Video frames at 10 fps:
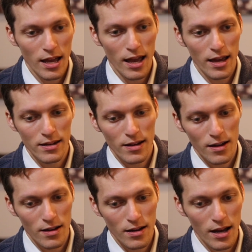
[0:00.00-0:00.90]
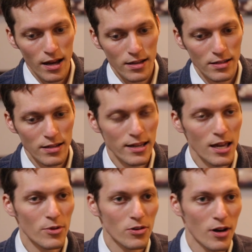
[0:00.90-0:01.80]
And I
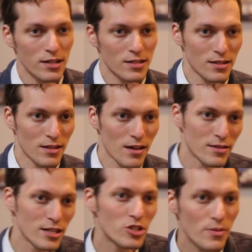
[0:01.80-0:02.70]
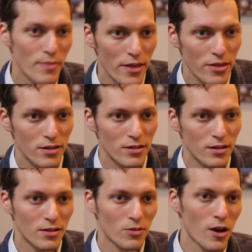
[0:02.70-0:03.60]
came across a teaching method
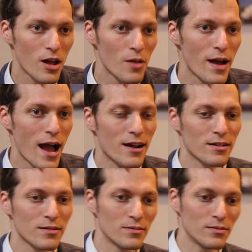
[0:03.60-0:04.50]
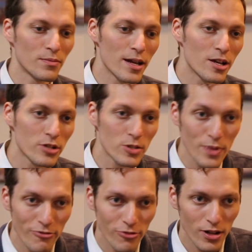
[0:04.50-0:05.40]
a while back by Chris
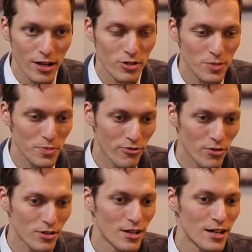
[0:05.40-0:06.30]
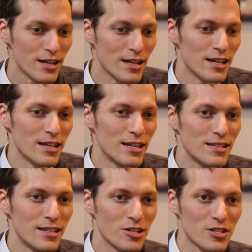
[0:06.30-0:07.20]
Biffle. And Chris Biffle, he
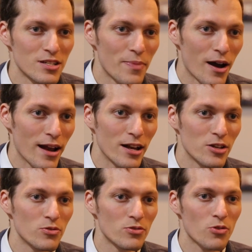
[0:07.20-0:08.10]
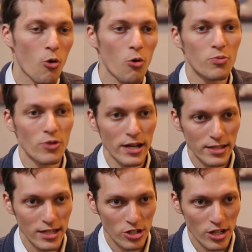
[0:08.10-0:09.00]
teaches about how to use whole brain
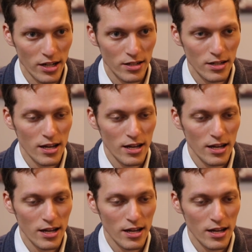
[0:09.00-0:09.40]
teaching.